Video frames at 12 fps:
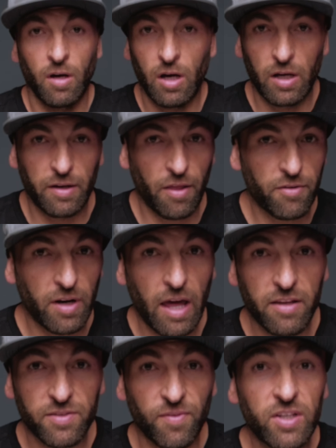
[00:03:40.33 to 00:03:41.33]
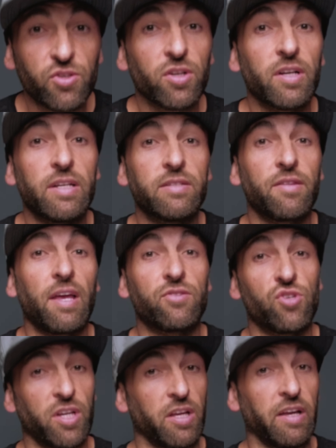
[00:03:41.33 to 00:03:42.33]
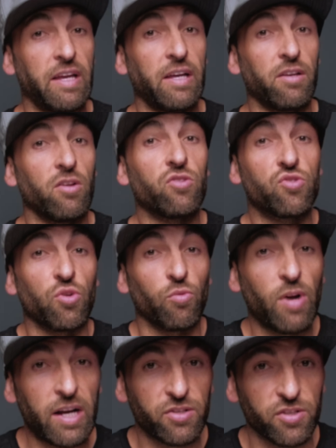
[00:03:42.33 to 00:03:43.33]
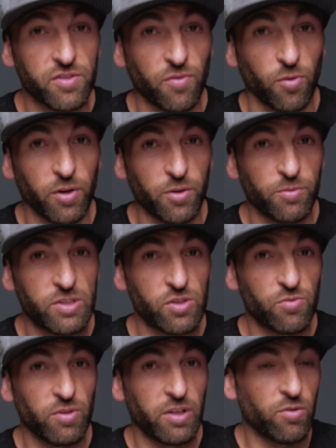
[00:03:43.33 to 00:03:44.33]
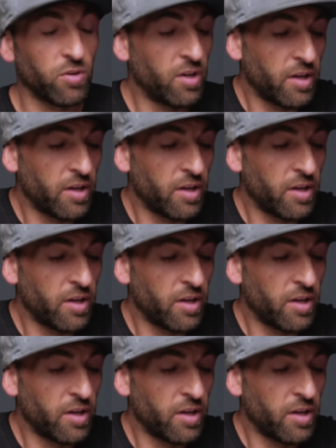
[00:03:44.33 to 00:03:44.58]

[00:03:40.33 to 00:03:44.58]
Another nice feature is that she can get directions for you, which is really cool.